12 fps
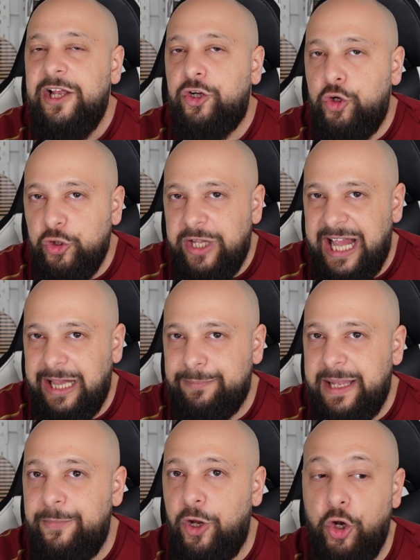could help
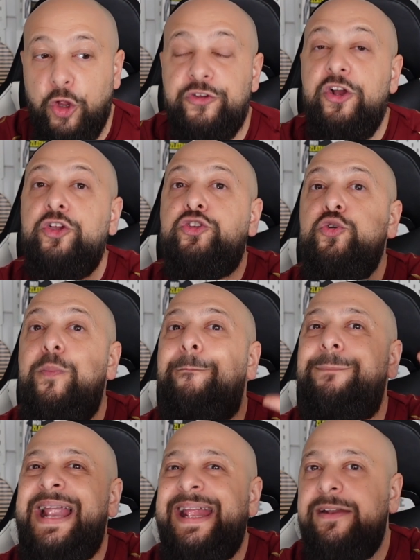them a lot to
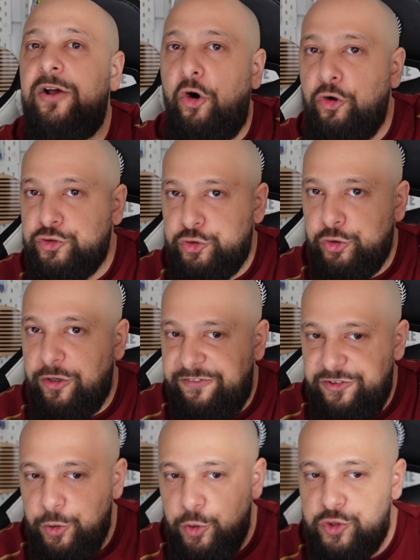plan also the
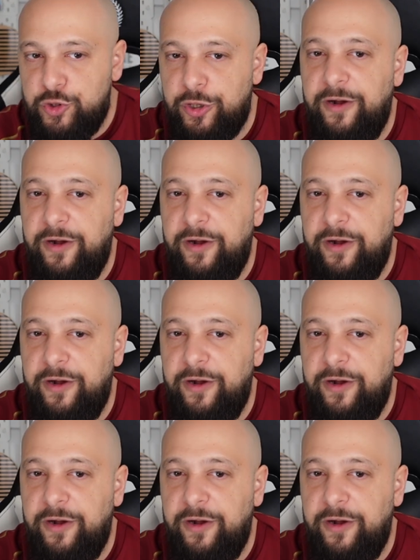future.